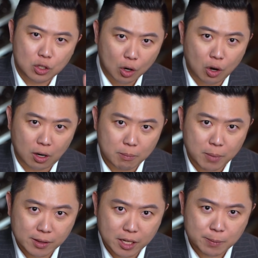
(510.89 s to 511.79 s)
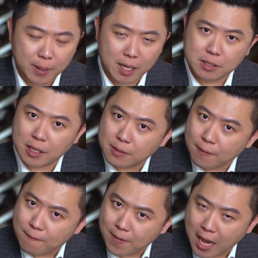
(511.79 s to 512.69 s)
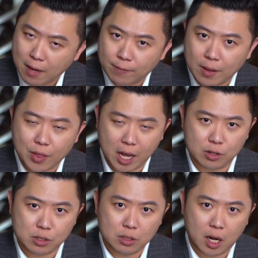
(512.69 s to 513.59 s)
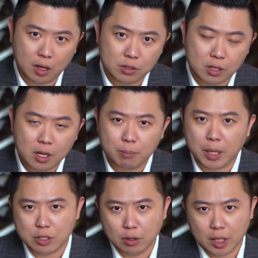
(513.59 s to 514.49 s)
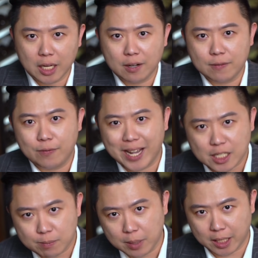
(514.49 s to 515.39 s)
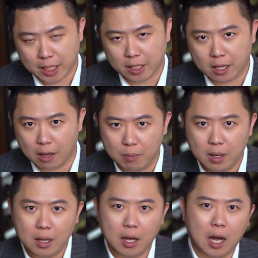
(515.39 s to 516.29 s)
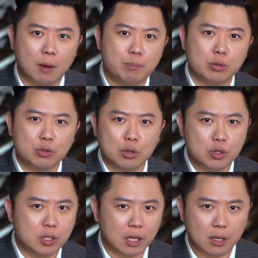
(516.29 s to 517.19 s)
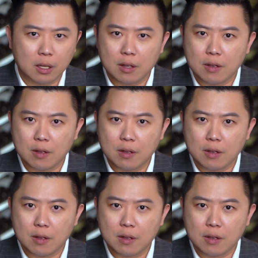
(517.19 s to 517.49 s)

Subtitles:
Your monthly expense is $5,000, but your investment income are producing